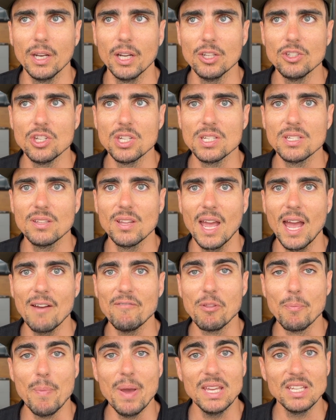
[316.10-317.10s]
just have
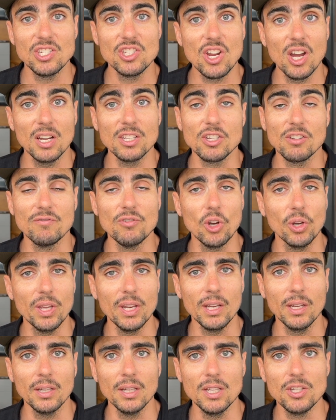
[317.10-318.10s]
the best chance of not
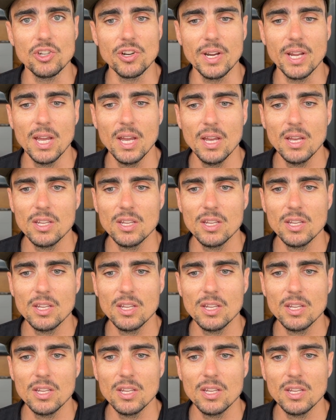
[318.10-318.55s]
getting an injury.